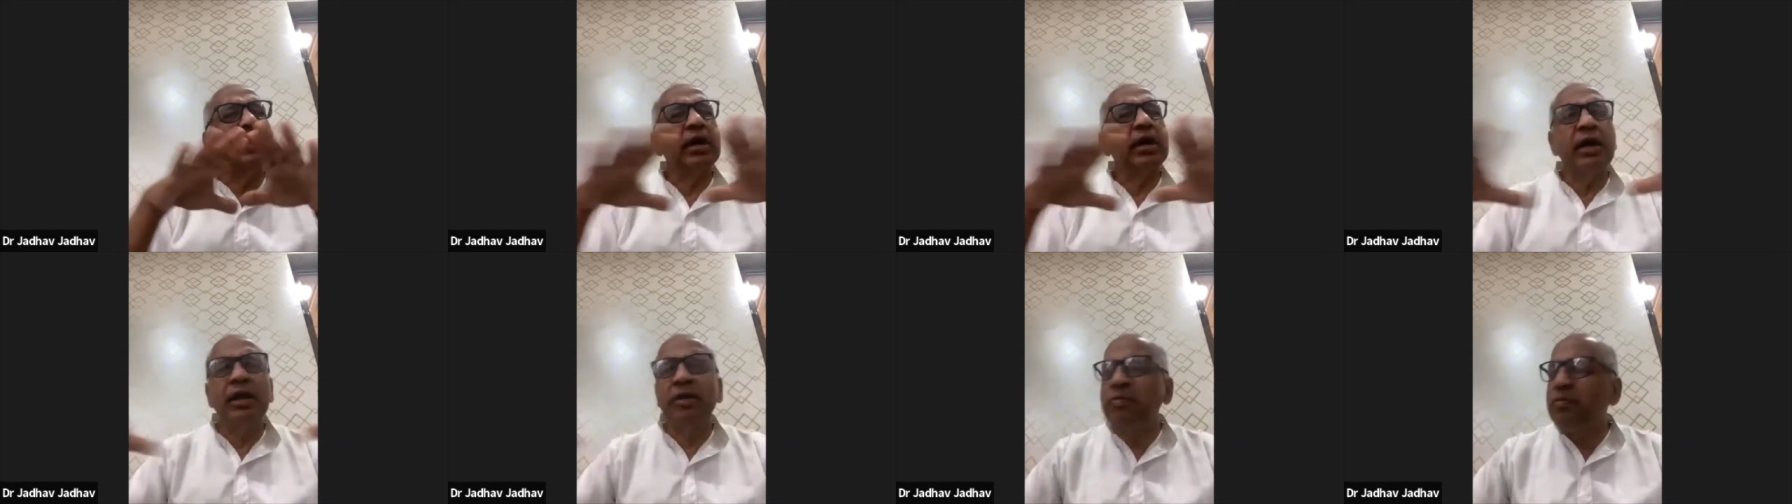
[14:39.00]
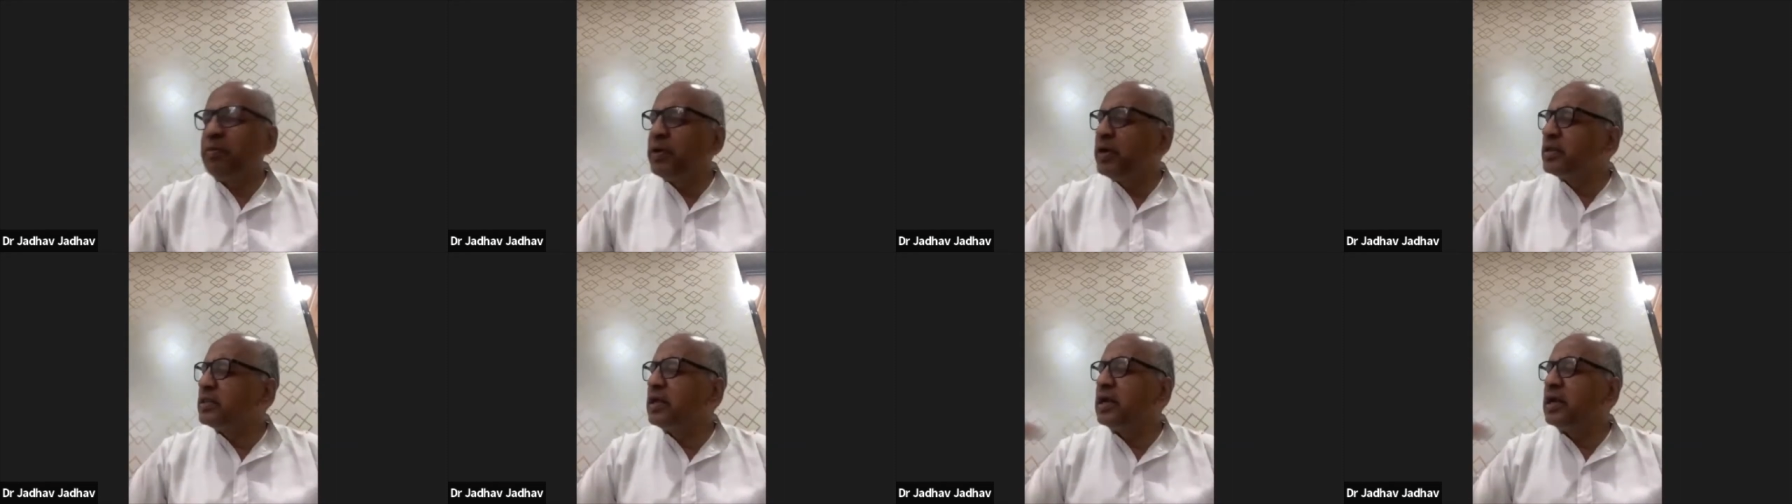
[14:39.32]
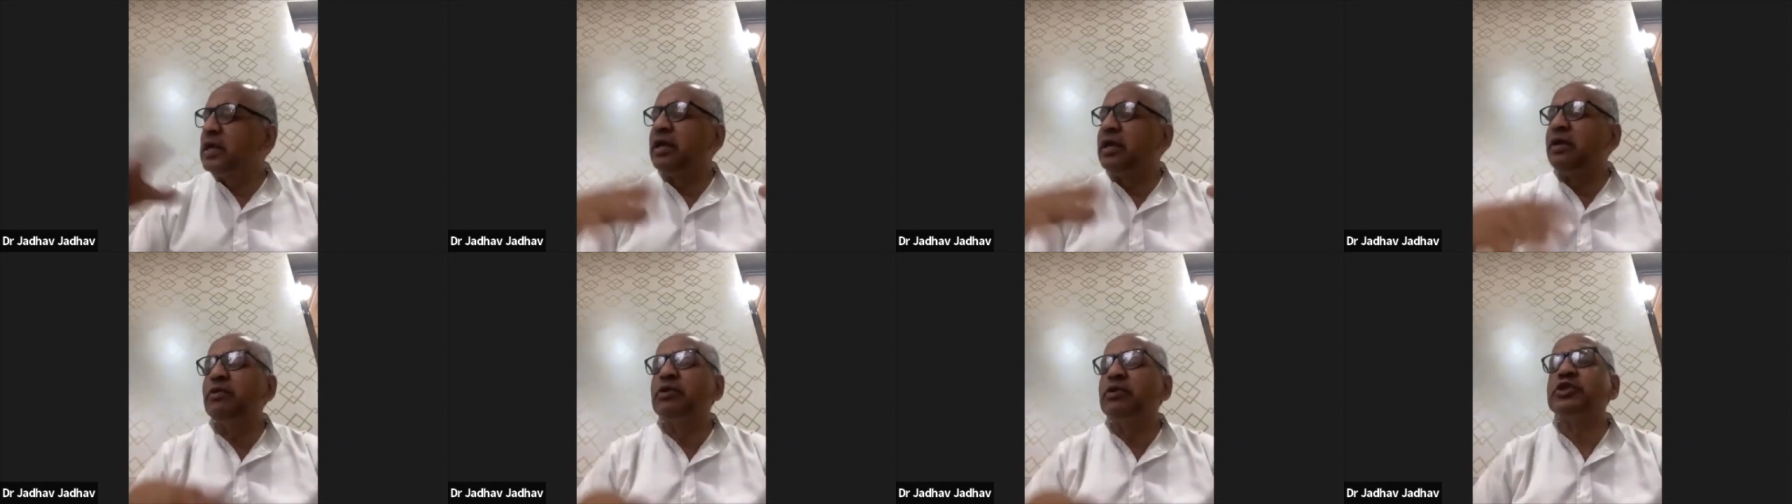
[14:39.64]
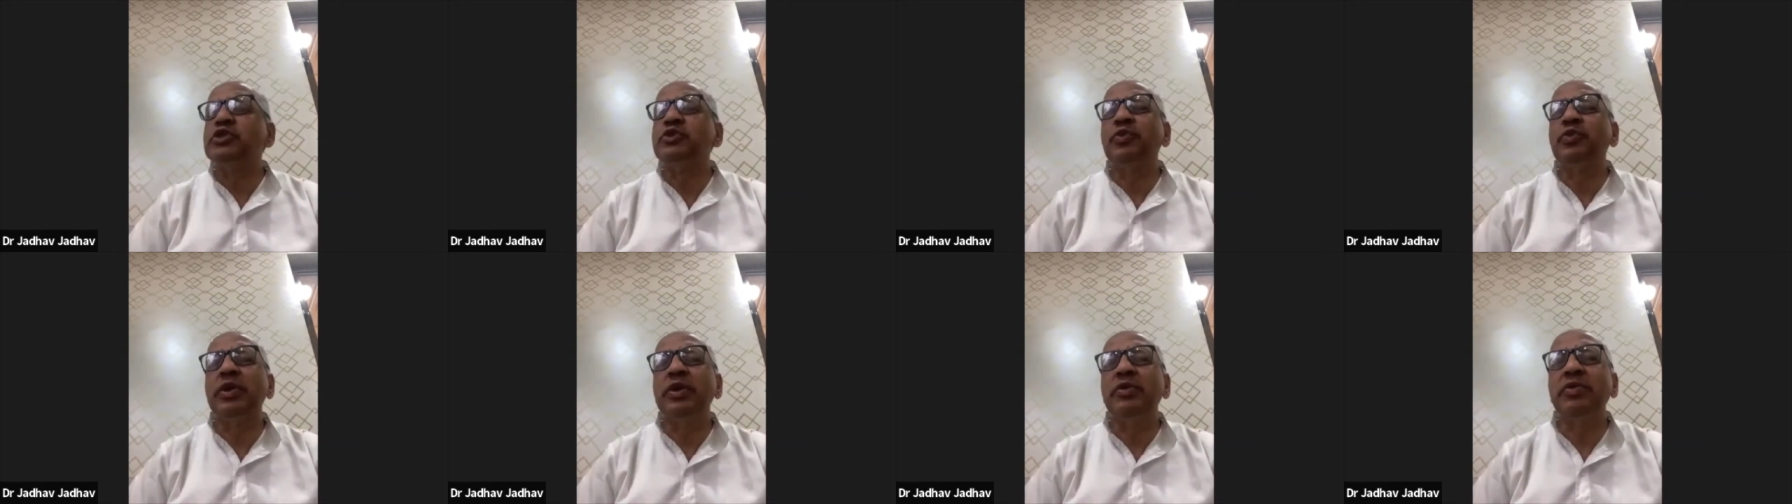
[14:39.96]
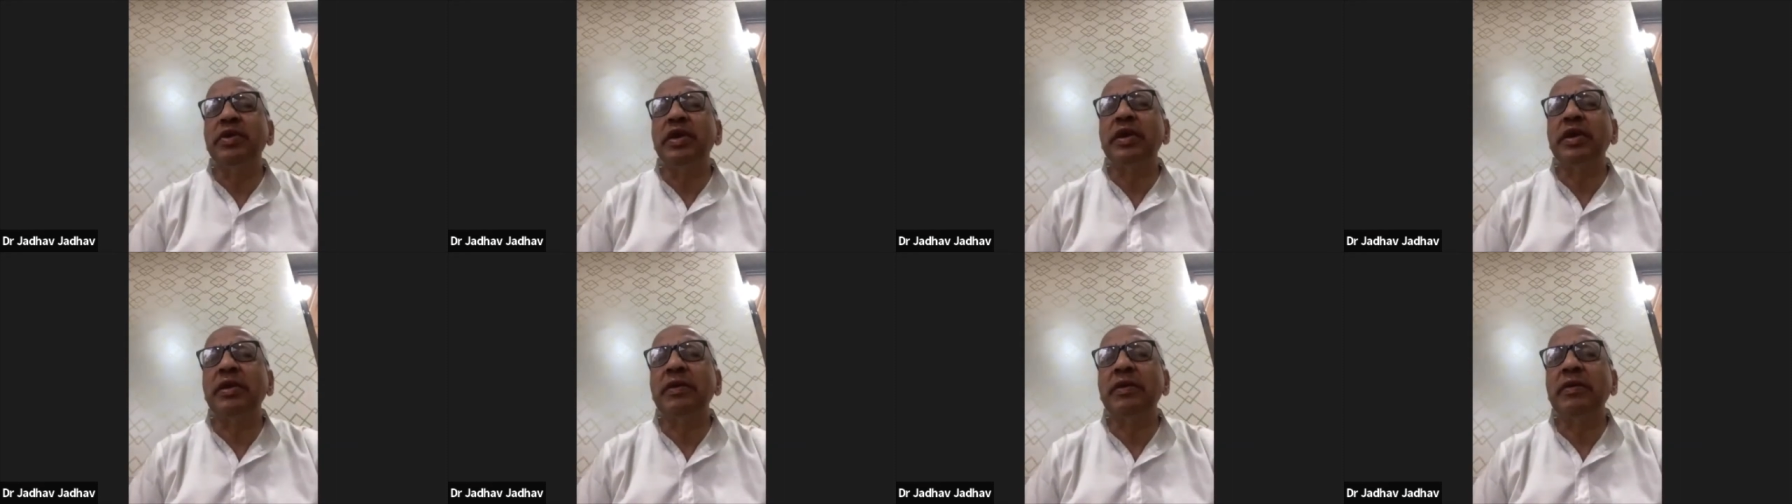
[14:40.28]
carpet that he was
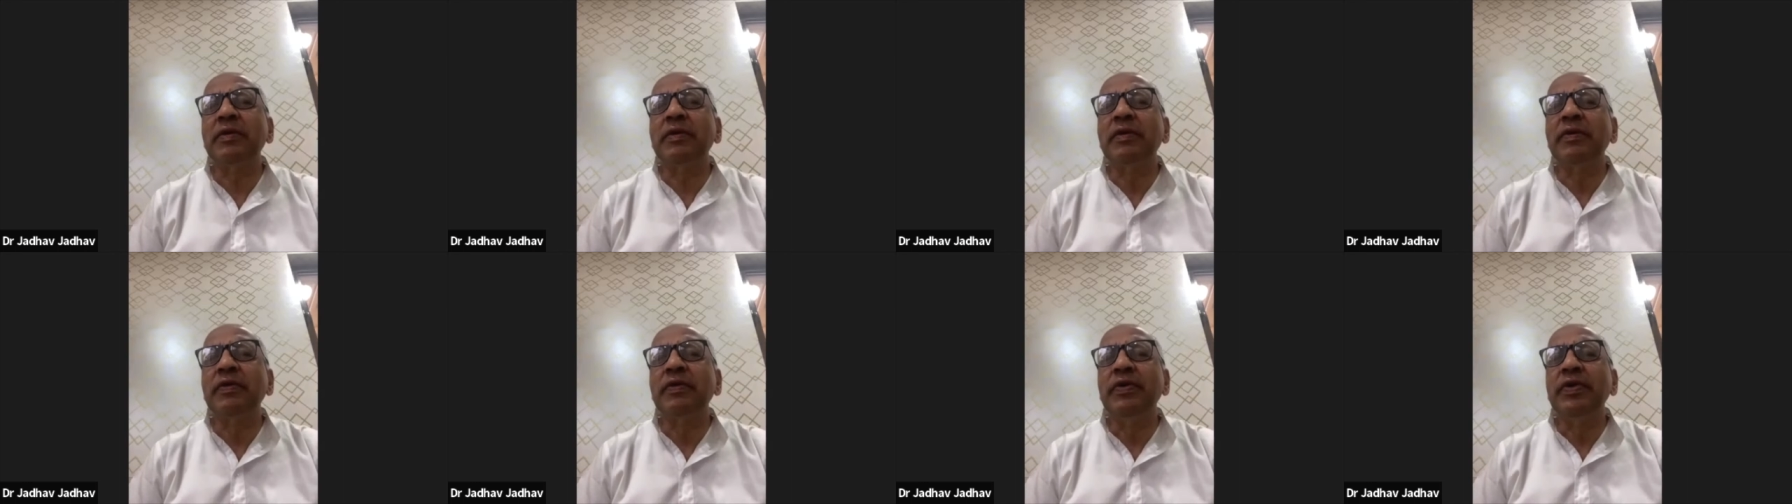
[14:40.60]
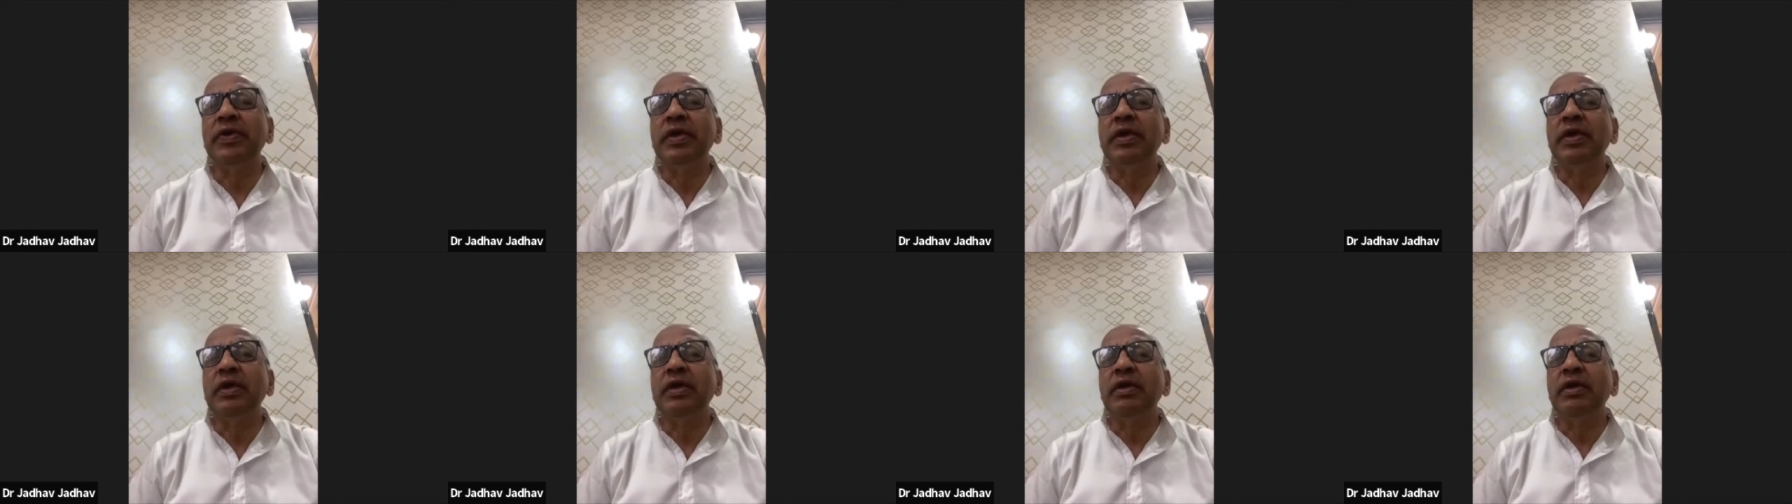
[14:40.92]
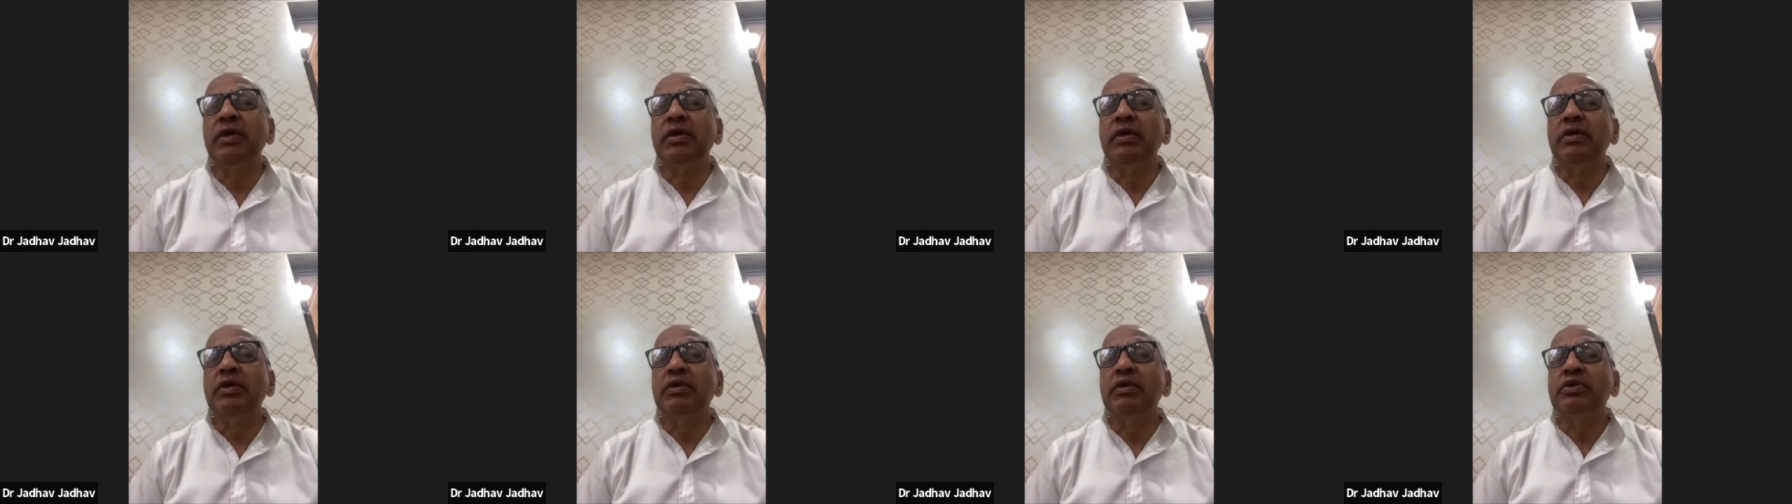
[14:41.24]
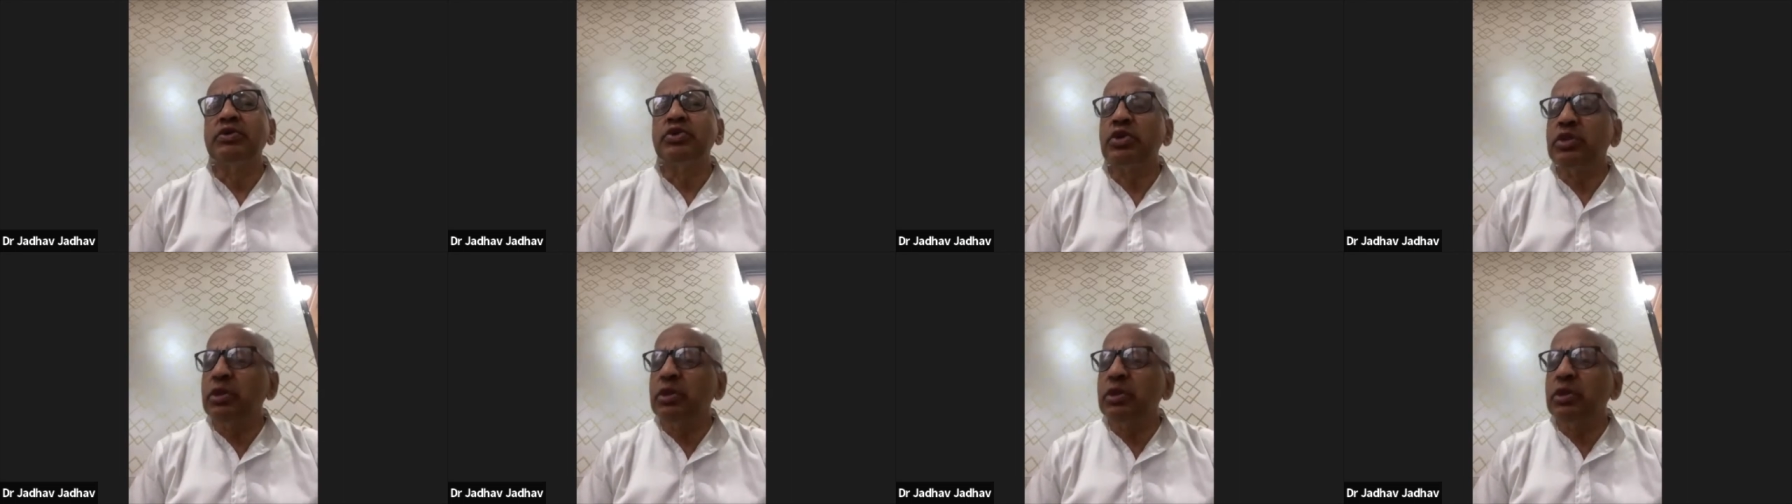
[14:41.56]
weaving. So